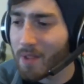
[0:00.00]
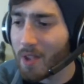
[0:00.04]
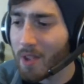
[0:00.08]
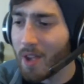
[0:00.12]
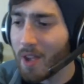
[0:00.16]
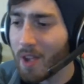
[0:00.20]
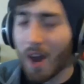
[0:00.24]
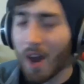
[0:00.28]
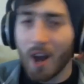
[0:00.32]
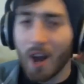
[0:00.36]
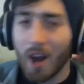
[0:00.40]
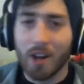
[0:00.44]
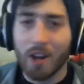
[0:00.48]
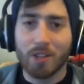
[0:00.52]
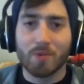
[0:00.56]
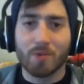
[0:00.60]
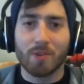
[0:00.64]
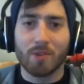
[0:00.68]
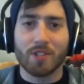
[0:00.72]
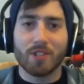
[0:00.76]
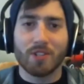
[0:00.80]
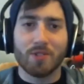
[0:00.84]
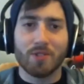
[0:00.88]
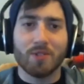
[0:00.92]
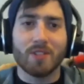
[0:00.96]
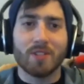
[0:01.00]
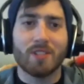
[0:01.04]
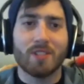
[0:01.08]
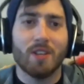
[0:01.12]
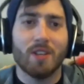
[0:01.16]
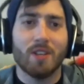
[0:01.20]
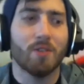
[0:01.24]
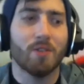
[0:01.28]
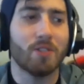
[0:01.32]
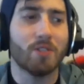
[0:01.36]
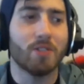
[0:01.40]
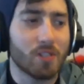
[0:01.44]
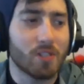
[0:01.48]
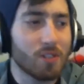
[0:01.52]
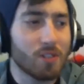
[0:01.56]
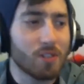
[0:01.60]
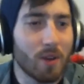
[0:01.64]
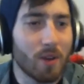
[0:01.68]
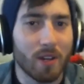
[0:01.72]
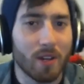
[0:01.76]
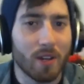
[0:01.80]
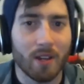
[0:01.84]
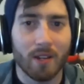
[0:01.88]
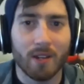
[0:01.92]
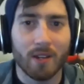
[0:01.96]
I just wanted to do this series just so I
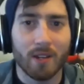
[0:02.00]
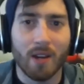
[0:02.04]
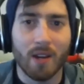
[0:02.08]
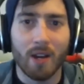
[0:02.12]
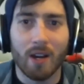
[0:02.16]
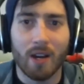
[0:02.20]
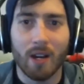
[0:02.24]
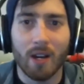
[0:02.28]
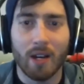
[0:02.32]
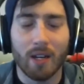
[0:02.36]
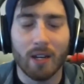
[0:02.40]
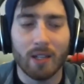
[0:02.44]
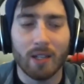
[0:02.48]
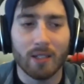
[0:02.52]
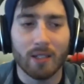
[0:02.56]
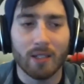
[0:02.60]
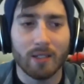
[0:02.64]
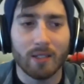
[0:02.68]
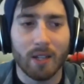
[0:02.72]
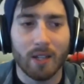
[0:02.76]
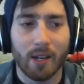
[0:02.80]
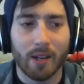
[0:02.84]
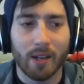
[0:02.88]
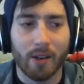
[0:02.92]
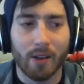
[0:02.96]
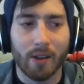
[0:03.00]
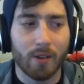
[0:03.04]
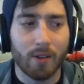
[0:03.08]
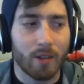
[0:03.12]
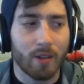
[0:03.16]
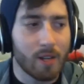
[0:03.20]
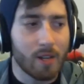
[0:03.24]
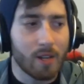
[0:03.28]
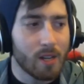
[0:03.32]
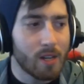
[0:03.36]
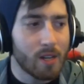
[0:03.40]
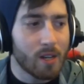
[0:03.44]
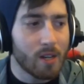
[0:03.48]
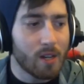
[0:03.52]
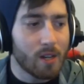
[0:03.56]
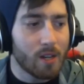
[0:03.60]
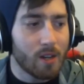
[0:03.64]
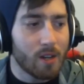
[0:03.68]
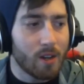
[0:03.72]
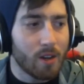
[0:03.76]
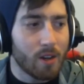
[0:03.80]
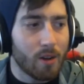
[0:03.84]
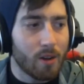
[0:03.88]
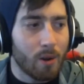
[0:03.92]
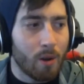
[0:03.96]
can, uh, I don't know.
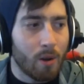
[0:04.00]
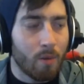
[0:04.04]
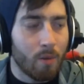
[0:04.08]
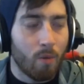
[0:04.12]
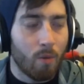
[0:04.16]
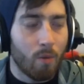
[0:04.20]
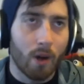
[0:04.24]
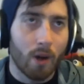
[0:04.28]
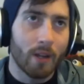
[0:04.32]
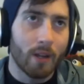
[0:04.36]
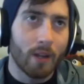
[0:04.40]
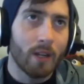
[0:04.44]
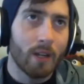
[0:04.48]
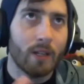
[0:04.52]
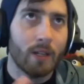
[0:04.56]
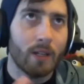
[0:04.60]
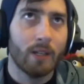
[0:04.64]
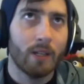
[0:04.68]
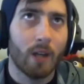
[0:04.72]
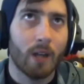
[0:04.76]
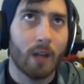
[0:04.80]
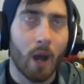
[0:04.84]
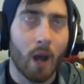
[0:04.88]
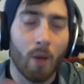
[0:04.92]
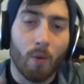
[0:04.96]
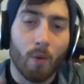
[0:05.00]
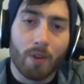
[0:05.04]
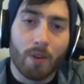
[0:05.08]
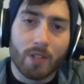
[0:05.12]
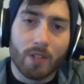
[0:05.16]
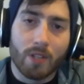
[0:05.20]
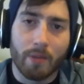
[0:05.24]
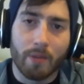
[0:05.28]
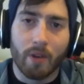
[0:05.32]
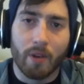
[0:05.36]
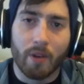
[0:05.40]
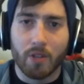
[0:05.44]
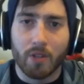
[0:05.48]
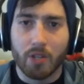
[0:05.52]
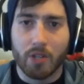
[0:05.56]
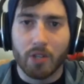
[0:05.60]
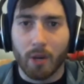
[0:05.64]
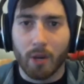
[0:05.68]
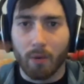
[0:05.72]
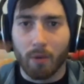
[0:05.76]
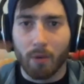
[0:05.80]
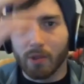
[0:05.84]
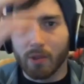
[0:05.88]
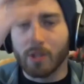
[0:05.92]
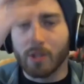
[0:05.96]
One, I want something on the
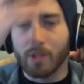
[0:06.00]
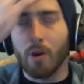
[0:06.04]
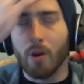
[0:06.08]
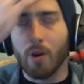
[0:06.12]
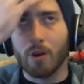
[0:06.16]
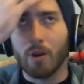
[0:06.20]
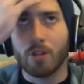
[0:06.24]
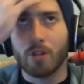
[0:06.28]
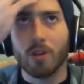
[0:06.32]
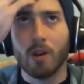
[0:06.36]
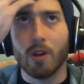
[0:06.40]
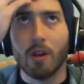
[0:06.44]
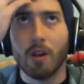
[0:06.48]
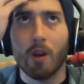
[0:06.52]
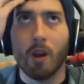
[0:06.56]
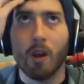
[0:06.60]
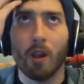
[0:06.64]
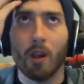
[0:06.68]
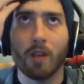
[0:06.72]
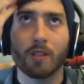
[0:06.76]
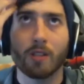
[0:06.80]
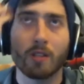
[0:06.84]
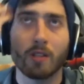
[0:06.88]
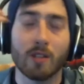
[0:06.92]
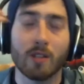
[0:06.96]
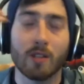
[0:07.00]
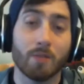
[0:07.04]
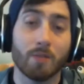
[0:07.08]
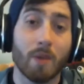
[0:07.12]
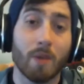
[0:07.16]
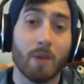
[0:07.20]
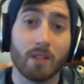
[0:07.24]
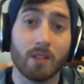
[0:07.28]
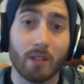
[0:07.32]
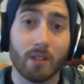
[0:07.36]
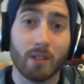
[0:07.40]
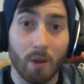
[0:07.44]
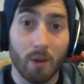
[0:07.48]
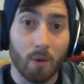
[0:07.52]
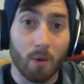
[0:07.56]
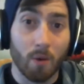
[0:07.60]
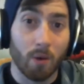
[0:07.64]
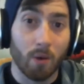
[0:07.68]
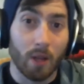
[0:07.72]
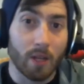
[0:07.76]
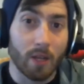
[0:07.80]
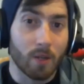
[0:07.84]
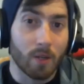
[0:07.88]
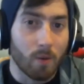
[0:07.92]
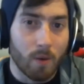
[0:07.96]
channel that's not shiny highlights, because that's basically all
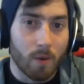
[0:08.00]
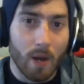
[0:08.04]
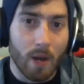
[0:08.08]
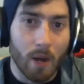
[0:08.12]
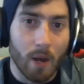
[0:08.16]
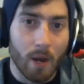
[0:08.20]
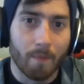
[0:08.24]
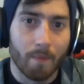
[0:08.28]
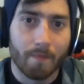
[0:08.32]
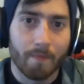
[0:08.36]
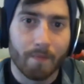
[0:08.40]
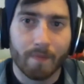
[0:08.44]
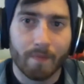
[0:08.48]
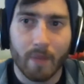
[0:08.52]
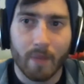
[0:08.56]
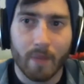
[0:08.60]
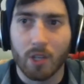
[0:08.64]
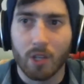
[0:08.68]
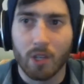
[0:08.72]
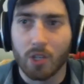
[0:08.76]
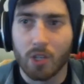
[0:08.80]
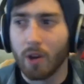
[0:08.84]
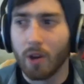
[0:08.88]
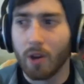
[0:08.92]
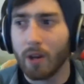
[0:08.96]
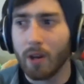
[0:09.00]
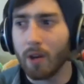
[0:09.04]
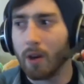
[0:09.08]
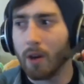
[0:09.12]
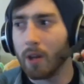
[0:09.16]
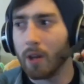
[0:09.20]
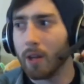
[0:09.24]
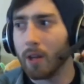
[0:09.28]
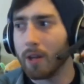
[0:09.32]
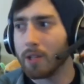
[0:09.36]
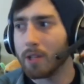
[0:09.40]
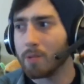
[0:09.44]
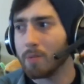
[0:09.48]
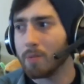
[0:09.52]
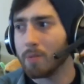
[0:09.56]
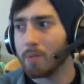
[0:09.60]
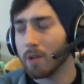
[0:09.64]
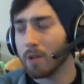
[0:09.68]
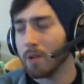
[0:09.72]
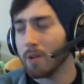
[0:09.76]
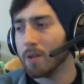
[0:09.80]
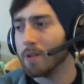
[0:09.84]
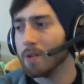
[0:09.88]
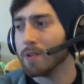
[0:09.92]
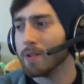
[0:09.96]
I do now is shiny highlights,
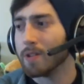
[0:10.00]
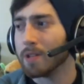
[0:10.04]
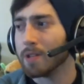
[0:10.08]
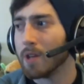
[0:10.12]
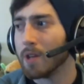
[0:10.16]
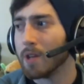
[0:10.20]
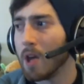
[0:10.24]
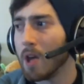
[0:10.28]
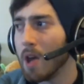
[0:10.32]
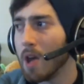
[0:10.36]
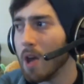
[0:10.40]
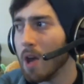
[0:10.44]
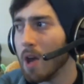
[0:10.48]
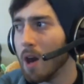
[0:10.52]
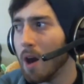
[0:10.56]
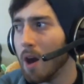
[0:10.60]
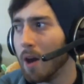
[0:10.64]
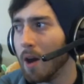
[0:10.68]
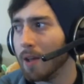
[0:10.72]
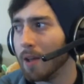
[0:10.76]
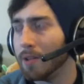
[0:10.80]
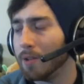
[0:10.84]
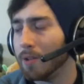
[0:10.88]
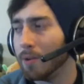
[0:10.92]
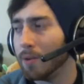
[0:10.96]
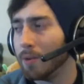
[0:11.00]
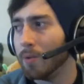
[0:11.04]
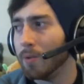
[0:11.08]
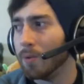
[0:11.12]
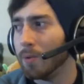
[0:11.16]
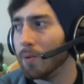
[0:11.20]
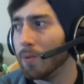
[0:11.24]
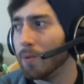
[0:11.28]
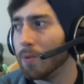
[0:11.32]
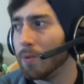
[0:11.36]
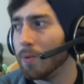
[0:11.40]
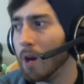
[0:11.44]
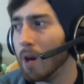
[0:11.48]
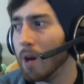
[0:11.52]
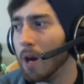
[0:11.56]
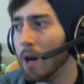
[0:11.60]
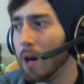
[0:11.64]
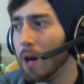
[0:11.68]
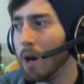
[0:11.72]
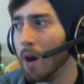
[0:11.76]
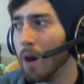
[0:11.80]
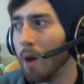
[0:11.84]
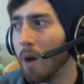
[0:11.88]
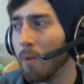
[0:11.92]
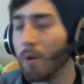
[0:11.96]
because I do, uh,
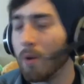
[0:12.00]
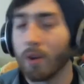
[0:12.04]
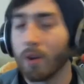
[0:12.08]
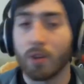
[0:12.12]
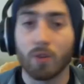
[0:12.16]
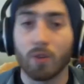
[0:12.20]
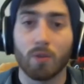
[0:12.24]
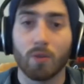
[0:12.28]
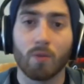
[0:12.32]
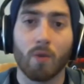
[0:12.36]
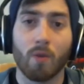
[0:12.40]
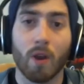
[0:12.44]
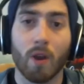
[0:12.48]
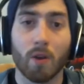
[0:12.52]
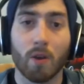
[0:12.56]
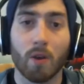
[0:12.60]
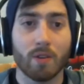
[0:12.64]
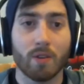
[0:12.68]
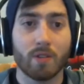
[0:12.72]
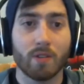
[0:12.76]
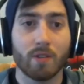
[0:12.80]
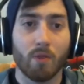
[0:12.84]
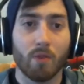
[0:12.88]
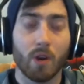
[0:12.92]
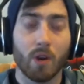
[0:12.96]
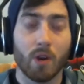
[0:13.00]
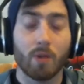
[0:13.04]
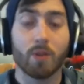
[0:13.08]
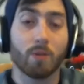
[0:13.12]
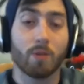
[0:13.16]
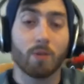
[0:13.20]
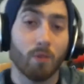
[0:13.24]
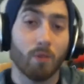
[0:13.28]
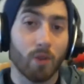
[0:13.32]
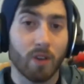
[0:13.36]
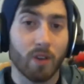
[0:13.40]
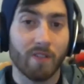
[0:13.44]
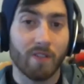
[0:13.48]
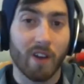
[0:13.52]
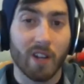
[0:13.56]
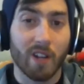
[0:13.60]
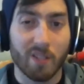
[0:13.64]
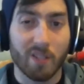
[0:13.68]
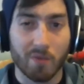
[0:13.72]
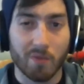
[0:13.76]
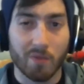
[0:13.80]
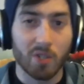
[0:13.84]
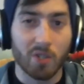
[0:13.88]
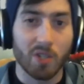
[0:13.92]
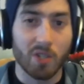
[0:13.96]
I want to do the RhyQuiz and RhyQuinn's PokéFacts
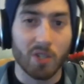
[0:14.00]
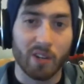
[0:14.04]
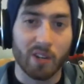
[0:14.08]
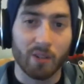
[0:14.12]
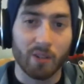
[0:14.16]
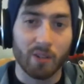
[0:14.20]
for the channel.